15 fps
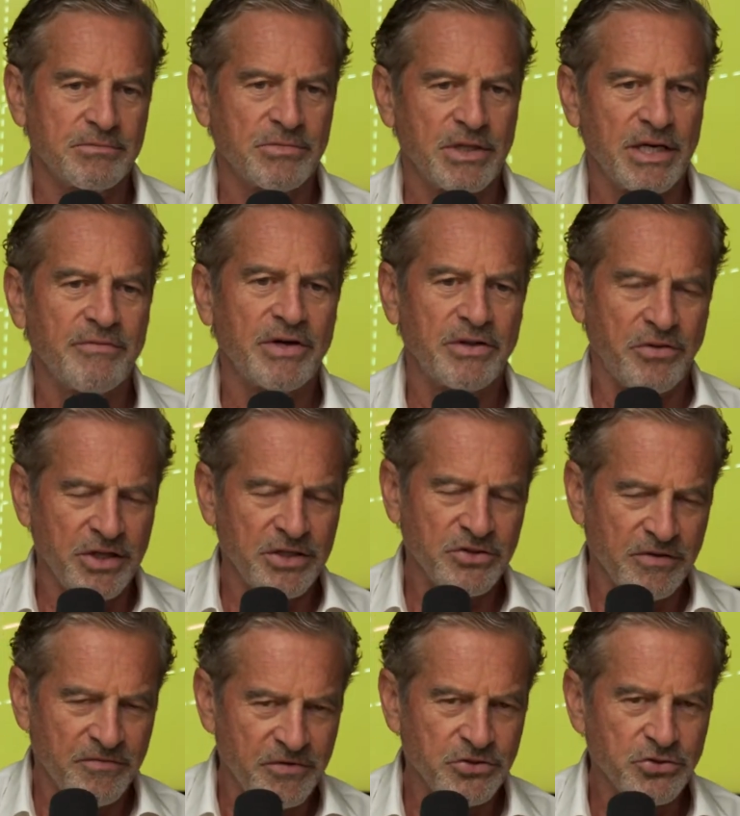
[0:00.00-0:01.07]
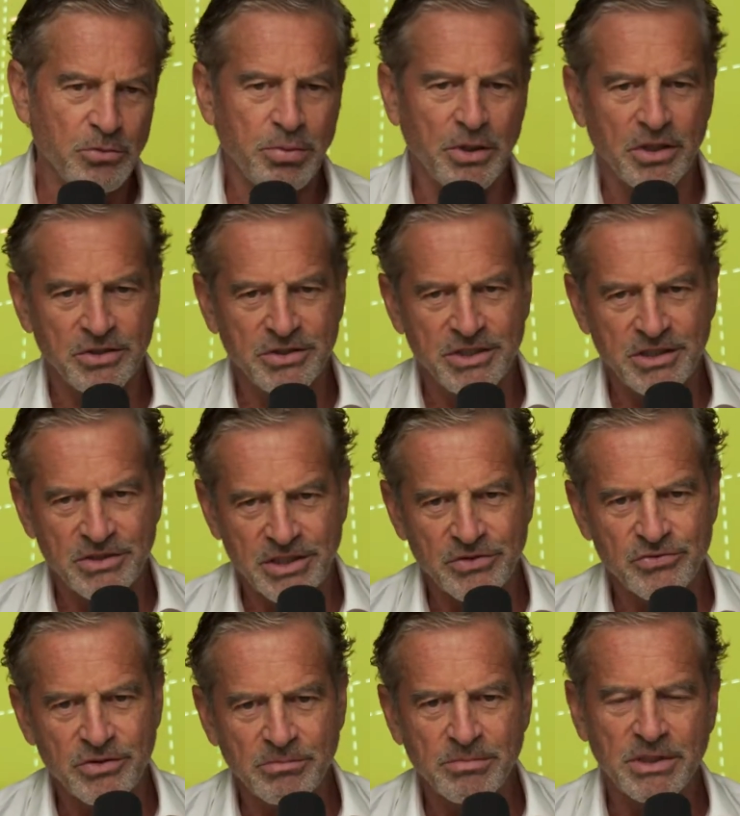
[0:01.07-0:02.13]
They have other things like fiscal policy,
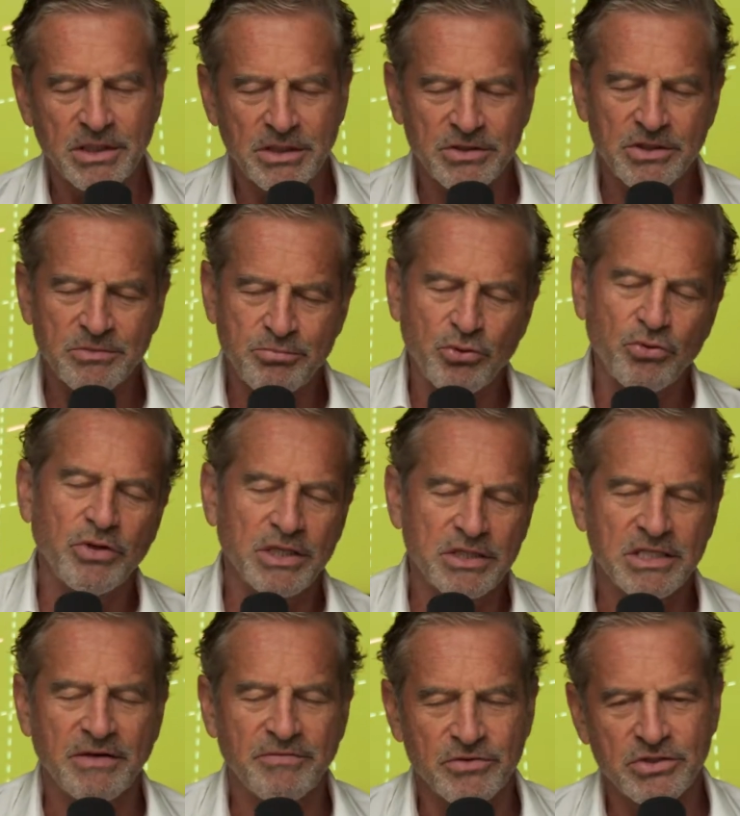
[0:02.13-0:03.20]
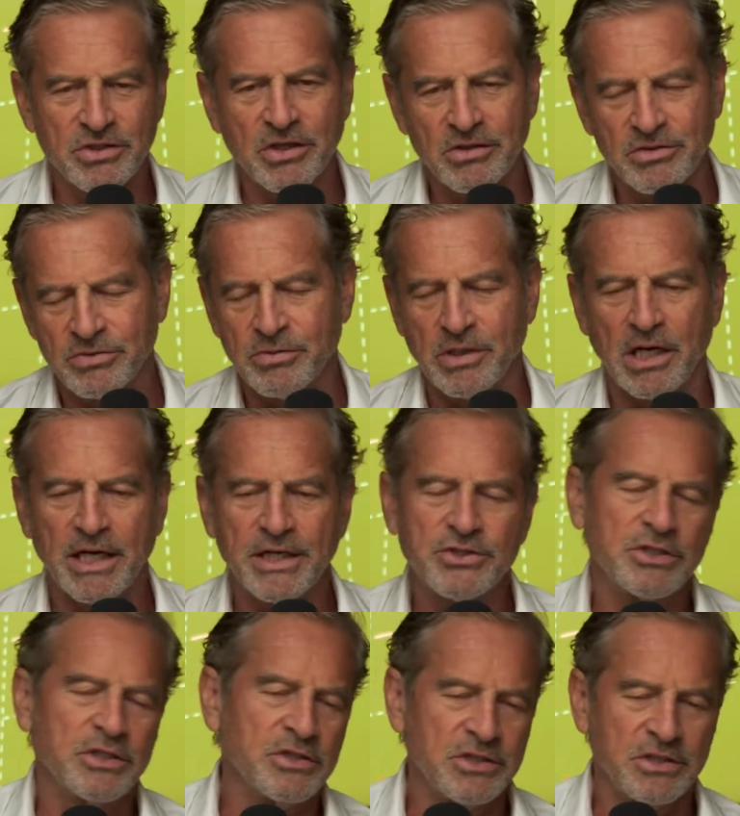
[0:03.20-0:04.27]
etc. But let's just put all that stuff aside because we've got
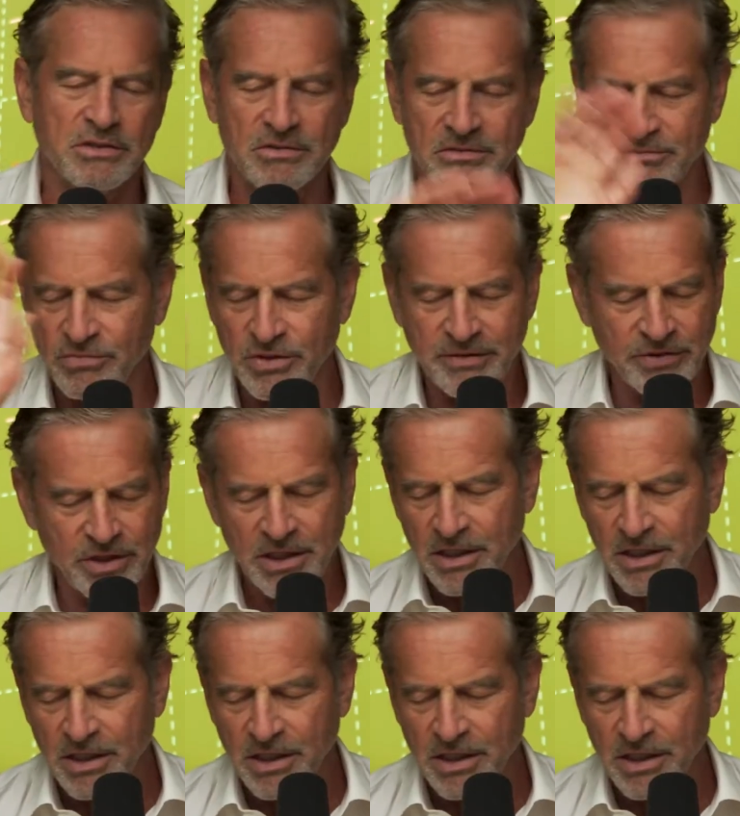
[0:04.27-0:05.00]
elections and whatever,